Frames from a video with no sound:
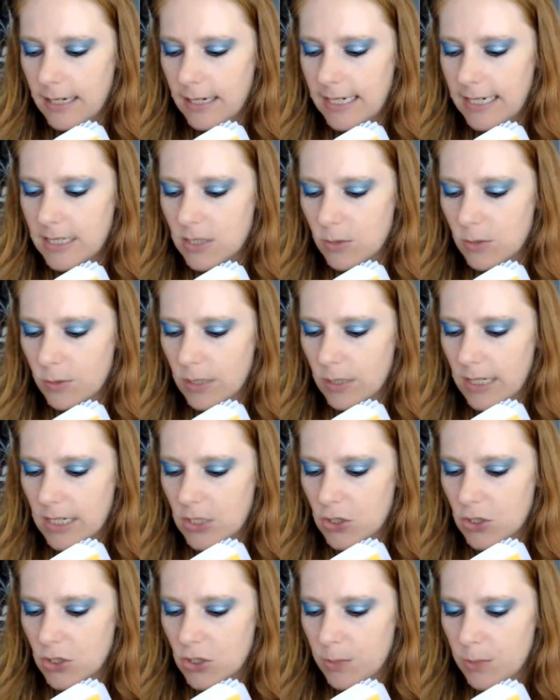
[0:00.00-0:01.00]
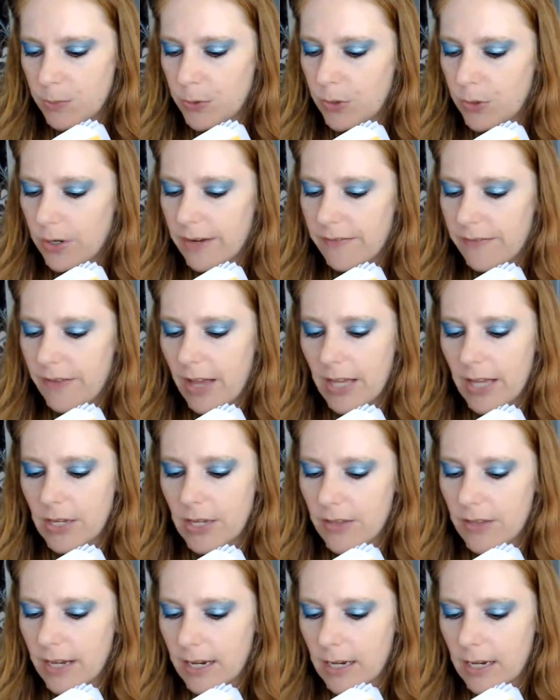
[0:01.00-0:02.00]
It's a relationship of great value
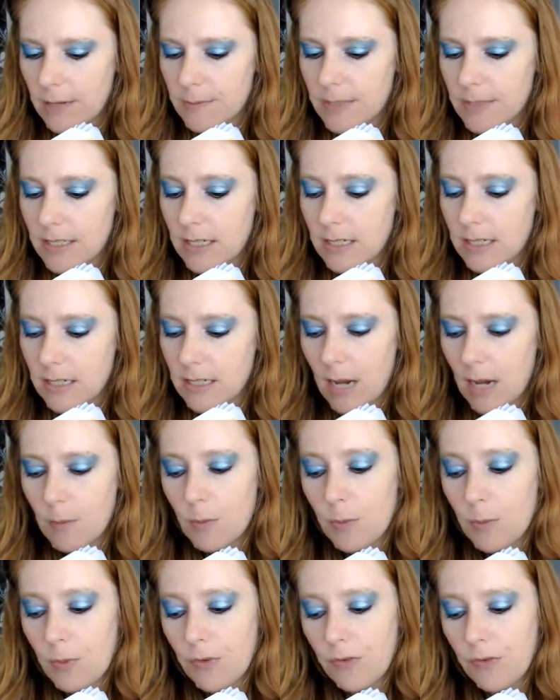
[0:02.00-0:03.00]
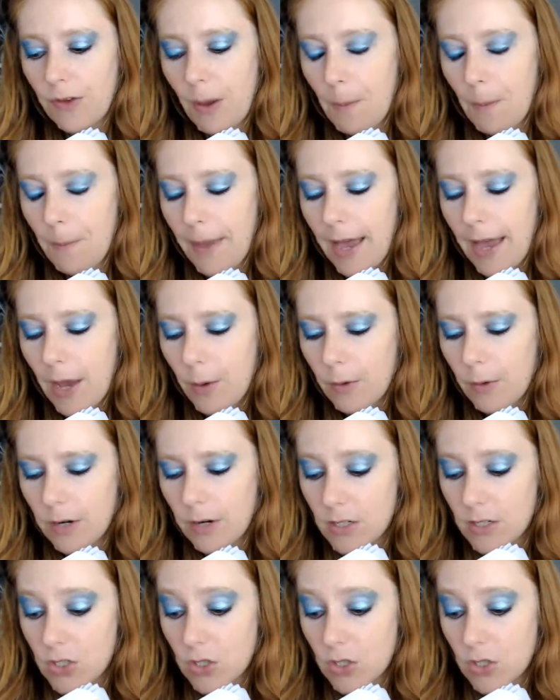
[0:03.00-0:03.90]
that comes in a time of profound power.